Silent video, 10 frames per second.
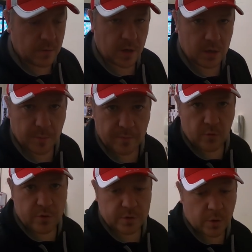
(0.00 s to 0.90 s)
Got a couple of
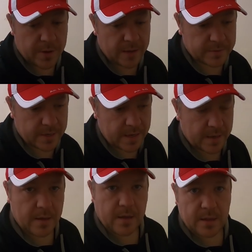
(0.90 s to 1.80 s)
orders going out
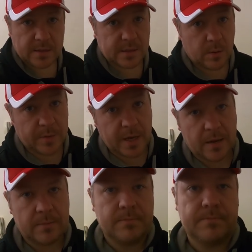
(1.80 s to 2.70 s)
today. Let's see what we
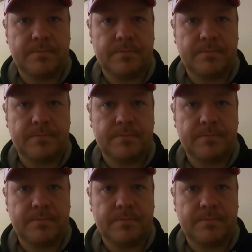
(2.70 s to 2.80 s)
got.